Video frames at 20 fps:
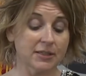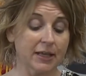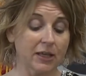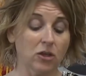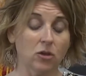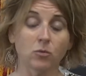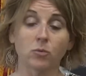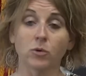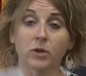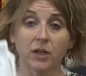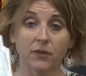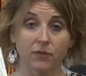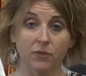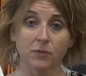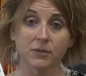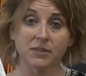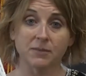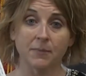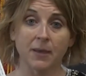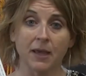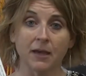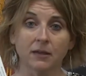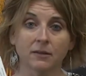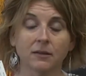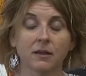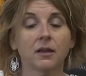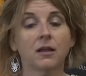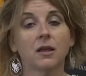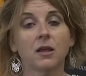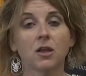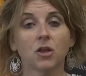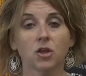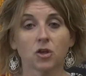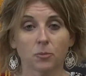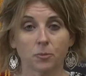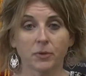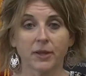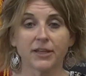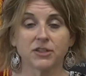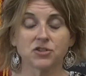like you would if it was mailed.
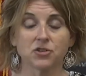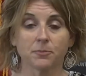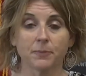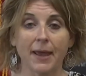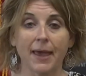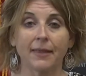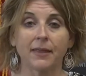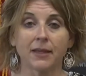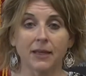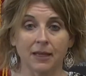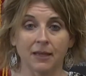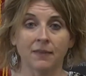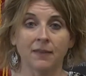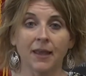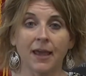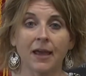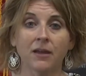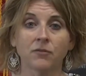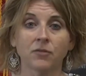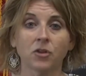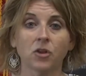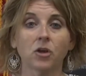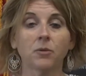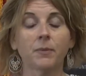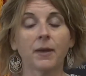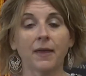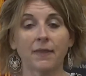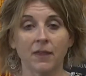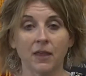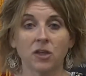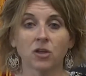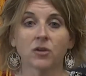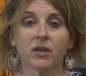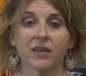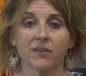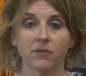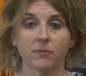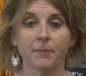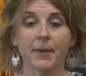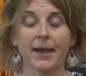You'll place your ballot in the envelope and then you'll
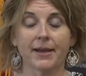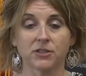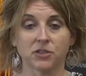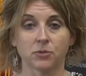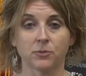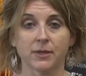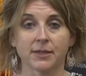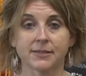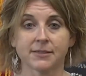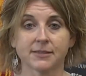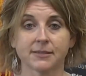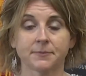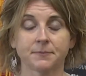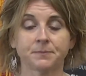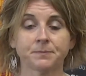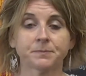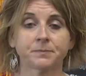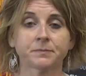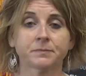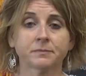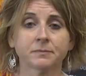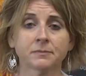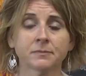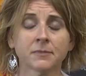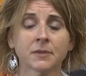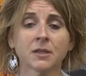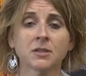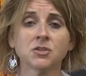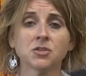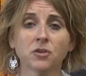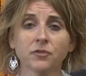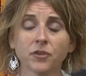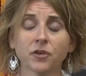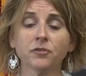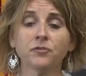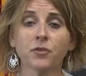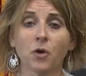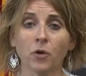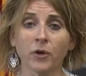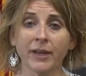give it back to us. So if
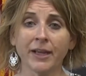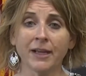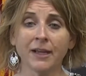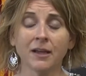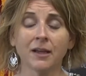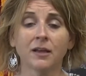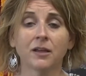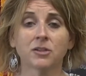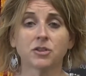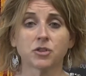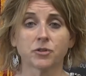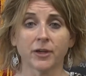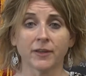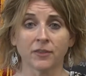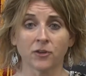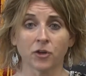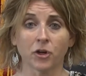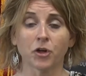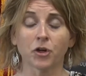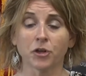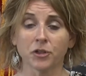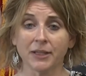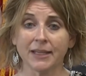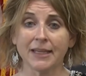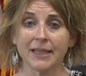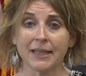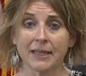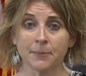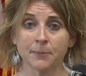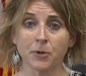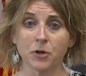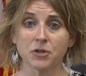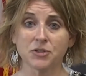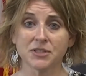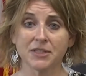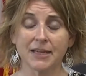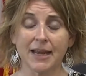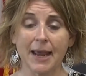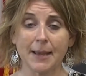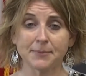you're voting during the early
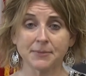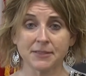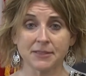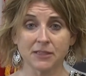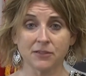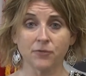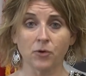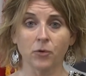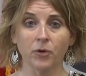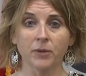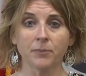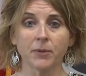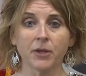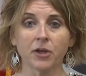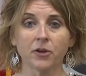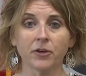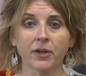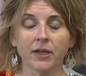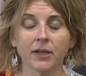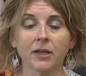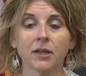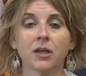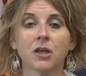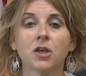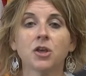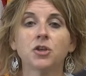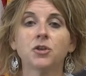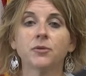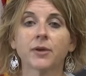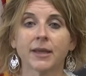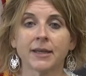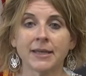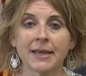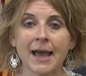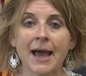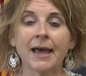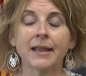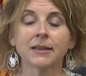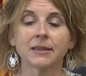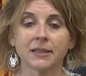in-person absentee voting period, you
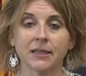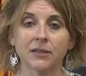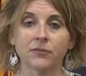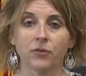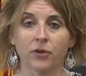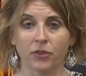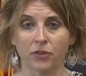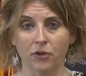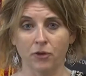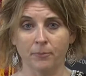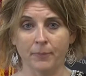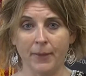cannot leave with your